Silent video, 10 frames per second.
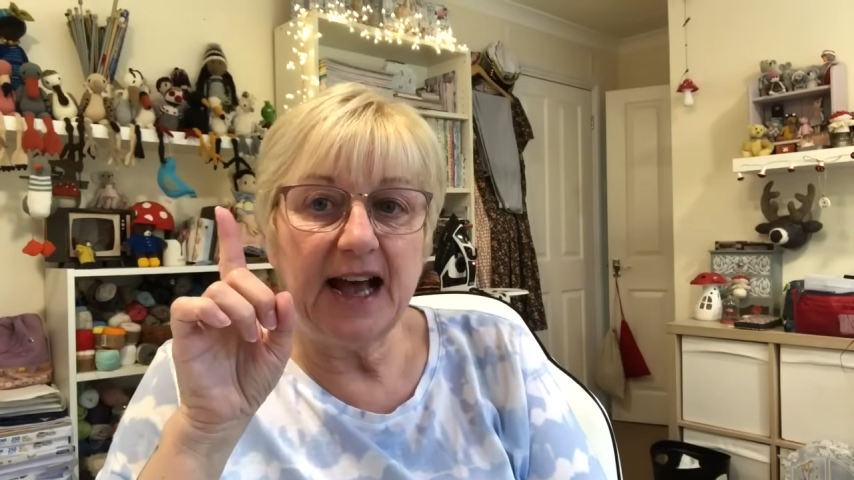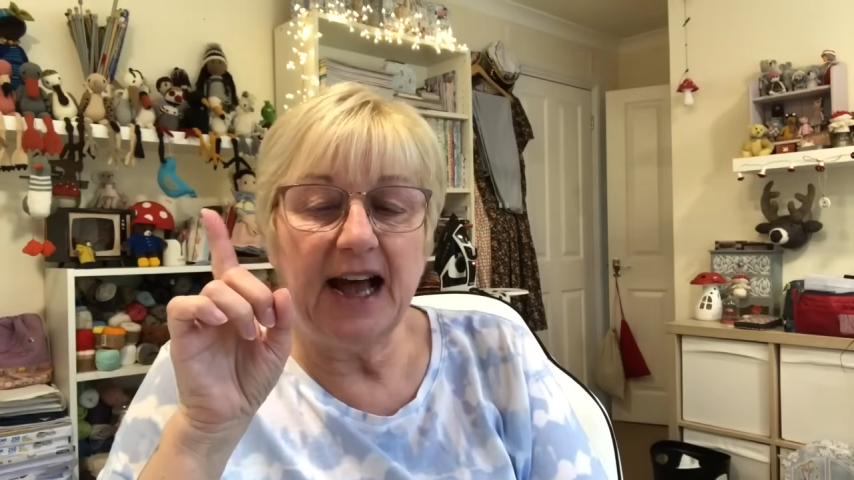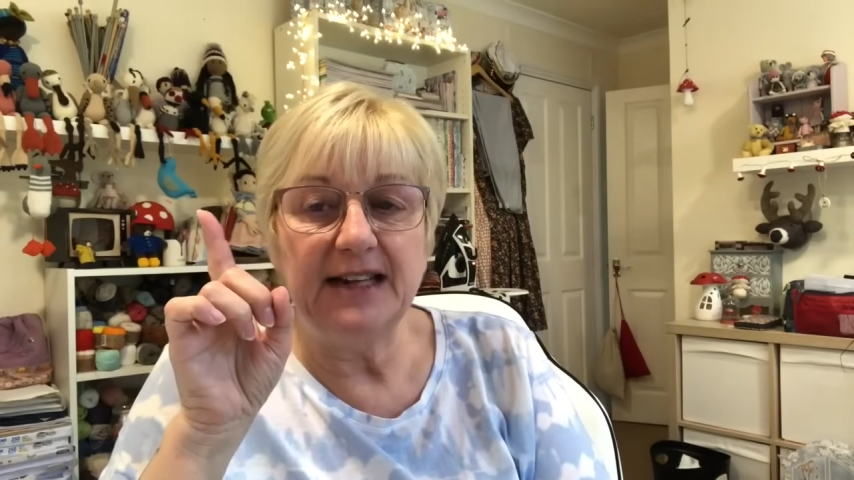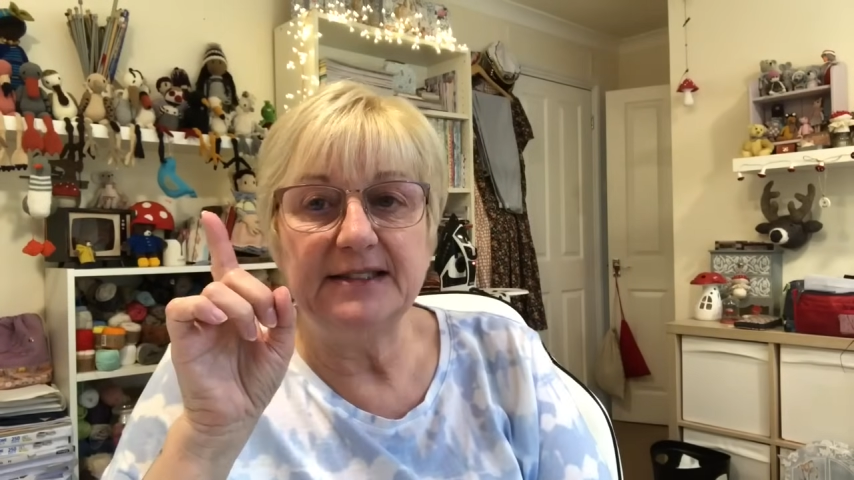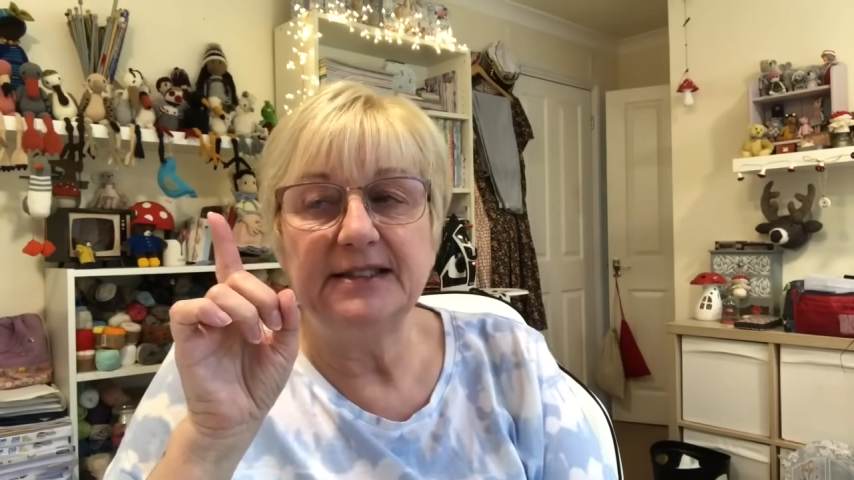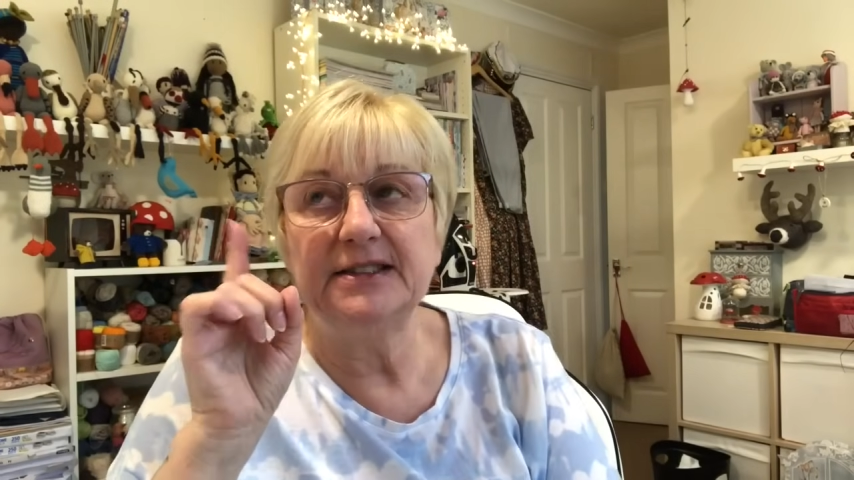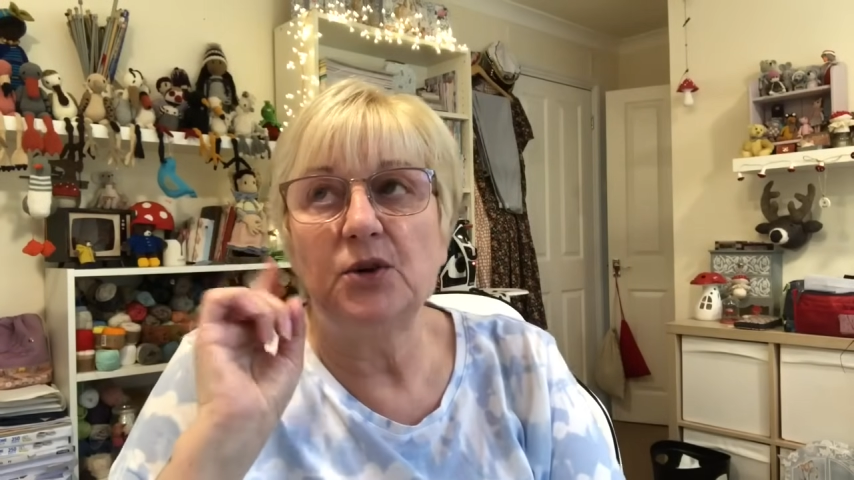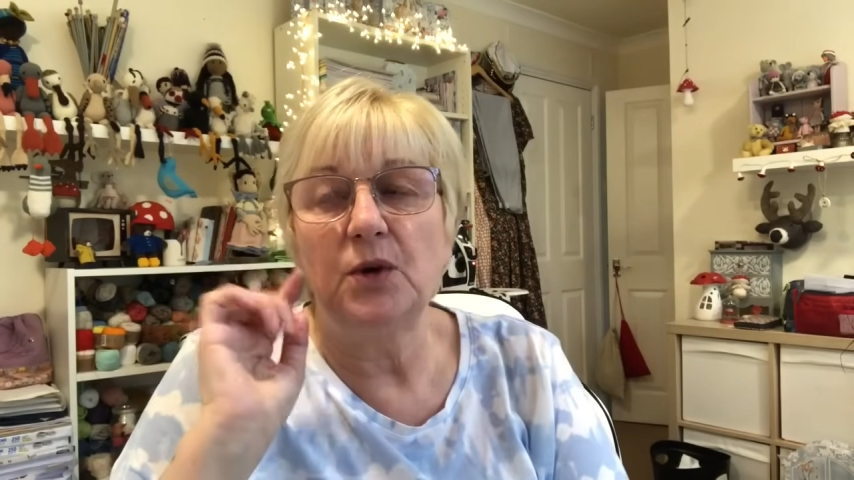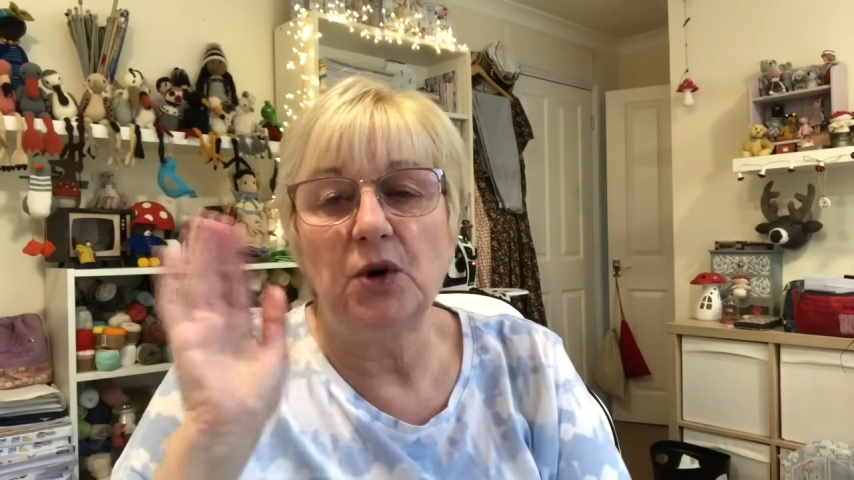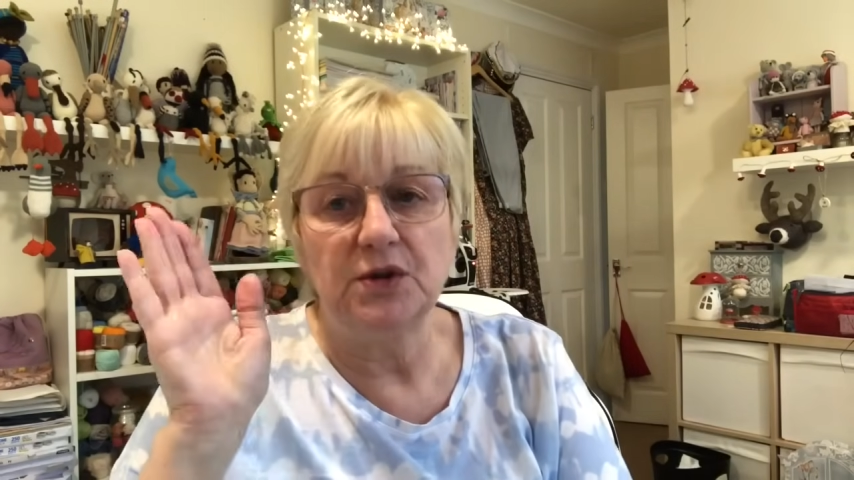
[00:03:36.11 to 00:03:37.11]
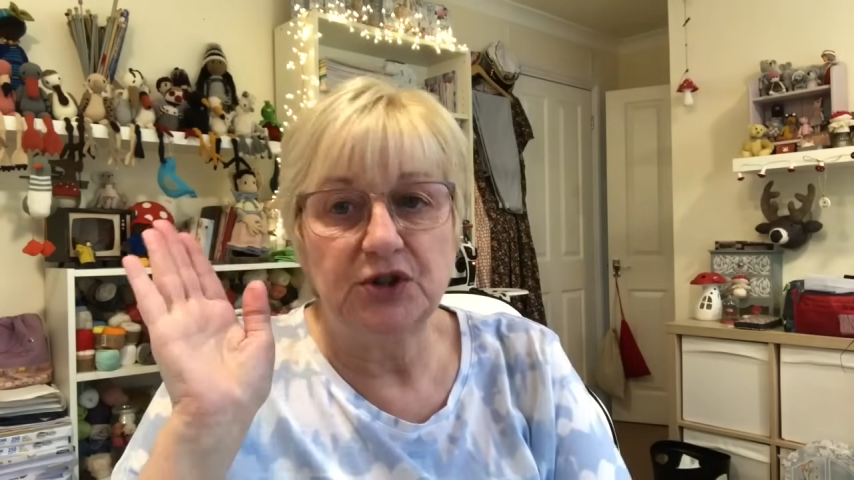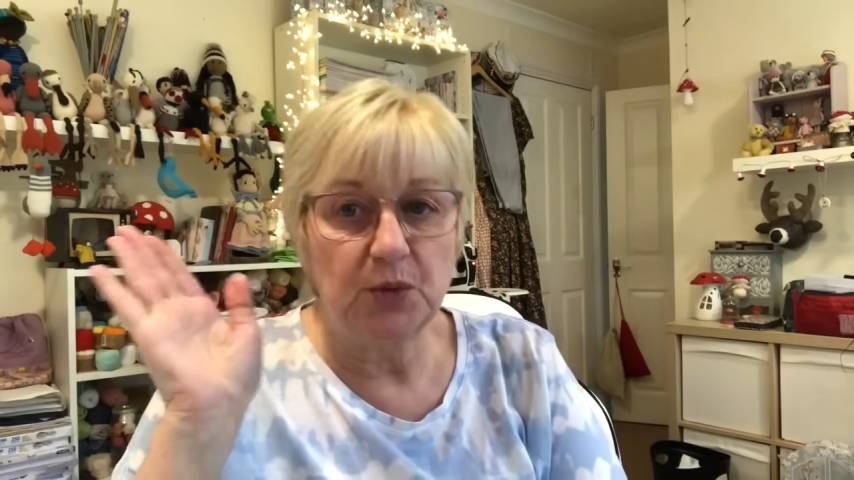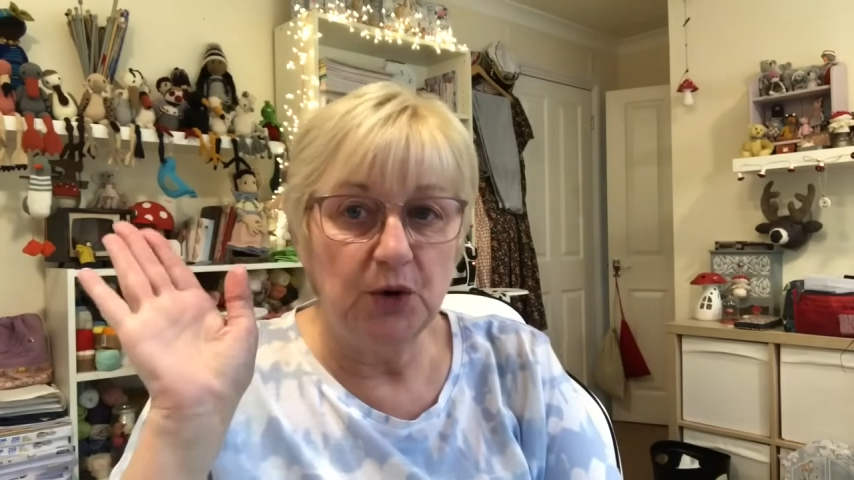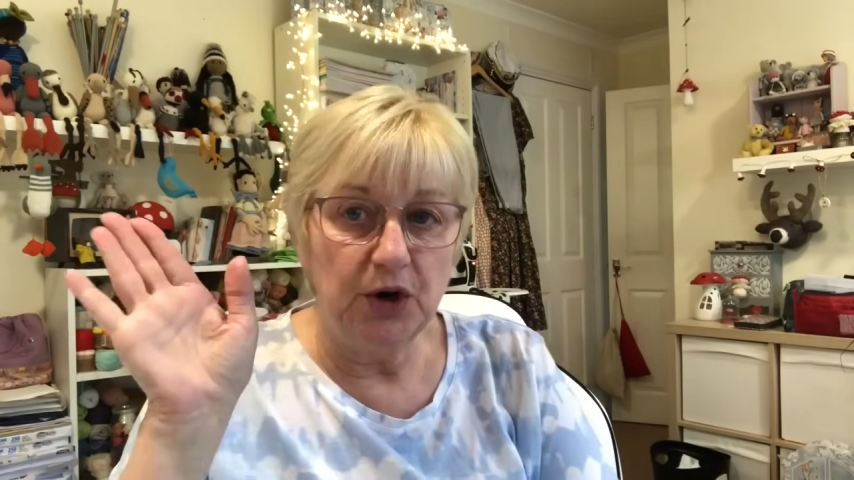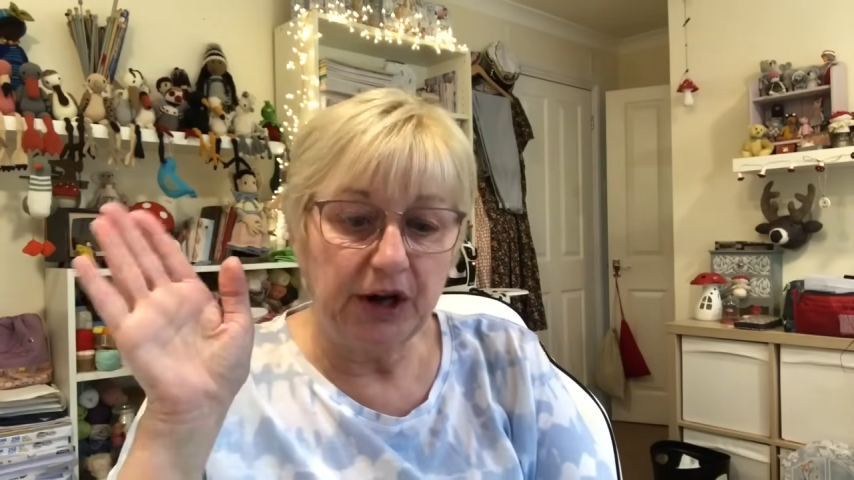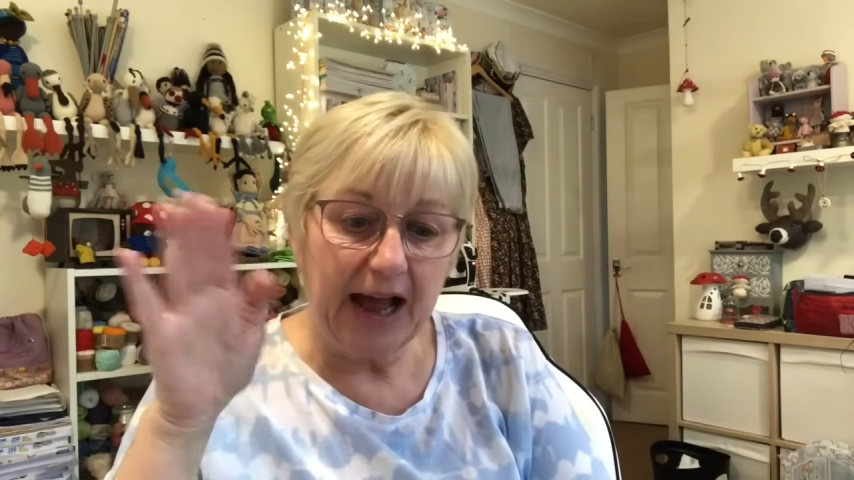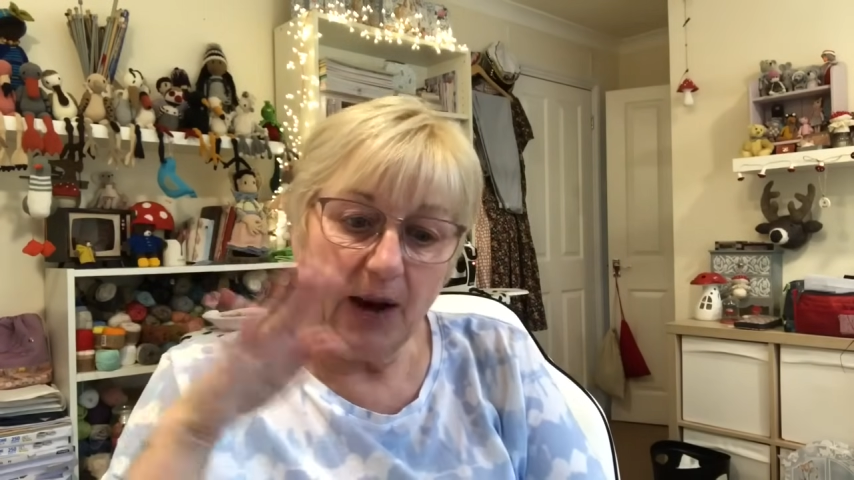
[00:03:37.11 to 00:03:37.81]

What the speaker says: and we're going to work